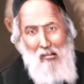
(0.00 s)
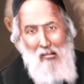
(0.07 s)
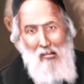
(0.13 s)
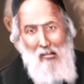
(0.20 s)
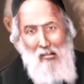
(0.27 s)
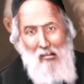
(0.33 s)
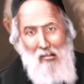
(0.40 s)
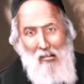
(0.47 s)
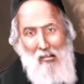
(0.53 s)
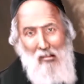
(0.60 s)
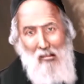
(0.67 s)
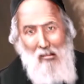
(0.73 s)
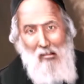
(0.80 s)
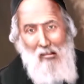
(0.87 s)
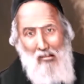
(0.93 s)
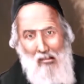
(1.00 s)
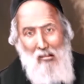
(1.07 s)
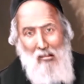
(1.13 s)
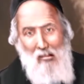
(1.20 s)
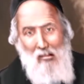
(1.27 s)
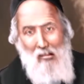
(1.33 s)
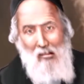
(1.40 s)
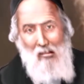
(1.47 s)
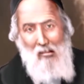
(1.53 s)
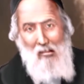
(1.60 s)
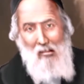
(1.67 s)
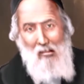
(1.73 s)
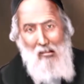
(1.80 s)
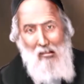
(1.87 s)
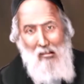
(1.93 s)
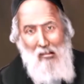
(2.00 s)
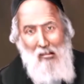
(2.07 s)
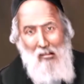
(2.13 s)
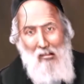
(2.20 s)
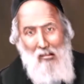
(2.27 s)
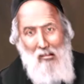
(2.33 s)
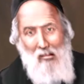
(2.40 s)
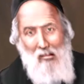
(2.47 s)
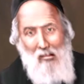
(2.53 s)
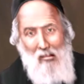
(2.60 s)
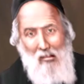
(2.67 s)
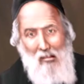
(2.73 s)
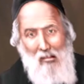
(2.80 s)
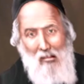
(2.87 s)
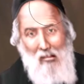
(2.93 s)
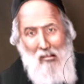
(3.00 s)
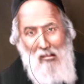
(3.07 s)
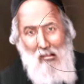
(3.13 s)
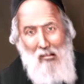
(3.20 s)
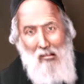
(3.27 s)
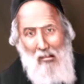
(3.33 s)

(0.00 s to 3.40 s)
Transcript: [no speech]